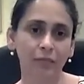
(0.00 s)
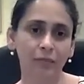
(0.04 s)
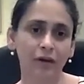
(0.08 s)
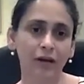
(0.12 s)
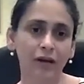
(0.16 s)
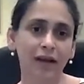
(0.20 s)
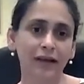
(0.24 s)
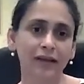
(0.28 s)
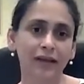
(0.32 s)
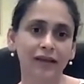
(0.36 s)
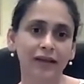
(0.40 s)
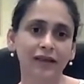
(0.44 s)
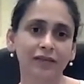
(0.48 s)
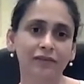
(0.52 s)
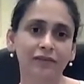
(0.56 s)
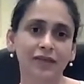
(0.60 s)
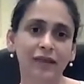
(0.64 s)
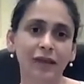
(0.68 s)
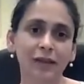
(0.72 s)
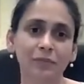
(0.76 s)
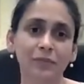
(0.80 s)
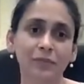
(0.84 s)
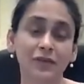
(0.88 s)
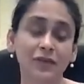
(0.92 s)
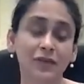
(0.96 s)
kind of give
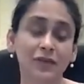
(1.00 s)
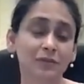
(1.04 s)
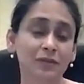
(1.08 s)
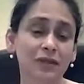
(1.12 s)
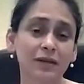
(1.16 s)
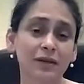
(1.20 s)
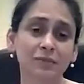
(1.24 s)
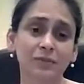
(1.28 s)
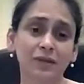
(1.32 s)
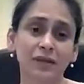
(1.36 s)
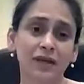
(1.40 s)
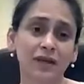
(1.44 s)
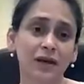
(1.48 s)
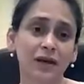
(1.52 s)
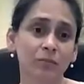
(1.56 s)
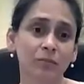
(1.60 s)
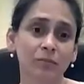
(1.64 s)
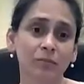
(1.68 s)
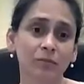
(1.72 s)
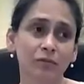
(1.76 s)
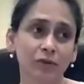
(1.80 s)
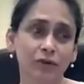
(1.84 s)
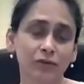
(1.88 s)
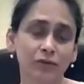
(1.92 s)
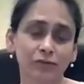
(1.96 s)
them, sometimes they
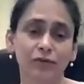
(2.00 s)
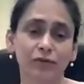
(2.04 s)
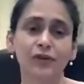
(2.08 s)
come for the